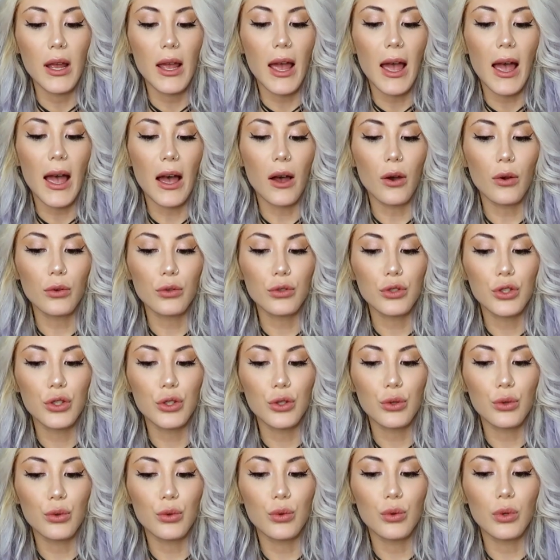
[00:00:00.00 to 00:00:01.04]
how
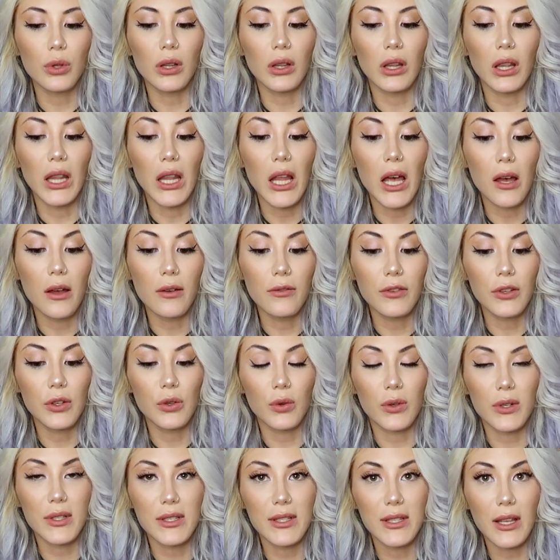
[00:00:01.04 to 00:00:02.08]
to love
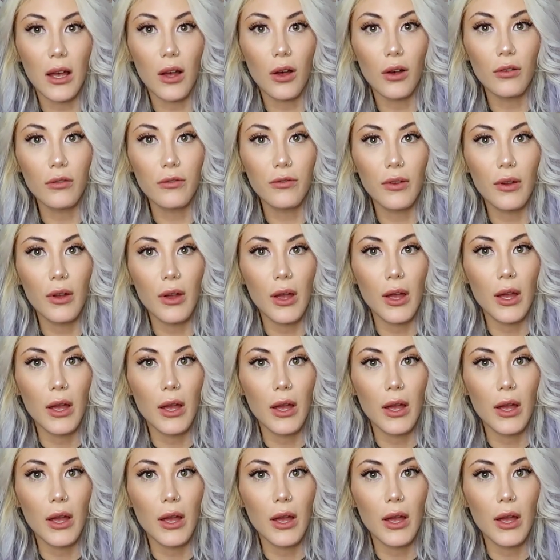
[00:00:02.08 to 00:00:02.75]
yourself